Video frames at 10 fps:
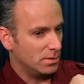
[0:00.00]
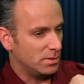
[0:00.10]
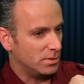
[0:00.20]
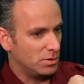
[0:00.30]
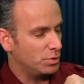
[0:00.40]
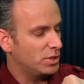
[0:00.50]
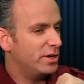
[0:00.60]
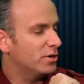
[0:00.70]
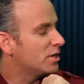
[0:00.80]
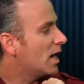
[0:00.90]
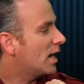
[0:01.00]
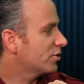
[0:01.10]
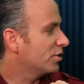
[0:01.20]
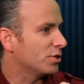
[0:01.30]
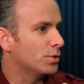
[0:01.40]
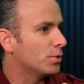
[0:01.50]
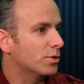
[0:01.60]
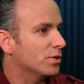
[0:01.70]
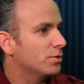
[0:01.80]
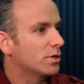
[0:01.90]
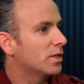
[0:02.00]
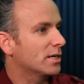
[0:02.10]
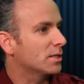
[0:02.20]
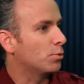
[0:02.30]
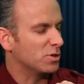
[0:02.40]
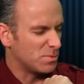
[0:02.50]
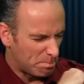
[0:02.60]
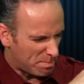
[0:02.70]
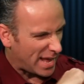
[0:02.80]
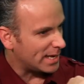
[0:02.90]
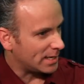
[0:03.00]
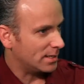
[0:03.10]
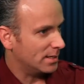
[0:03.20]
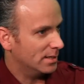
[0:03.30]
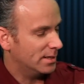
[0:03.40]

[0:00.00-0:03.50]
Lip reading: You'd hear knocks on the door at 2 o'clock in the morning, banging.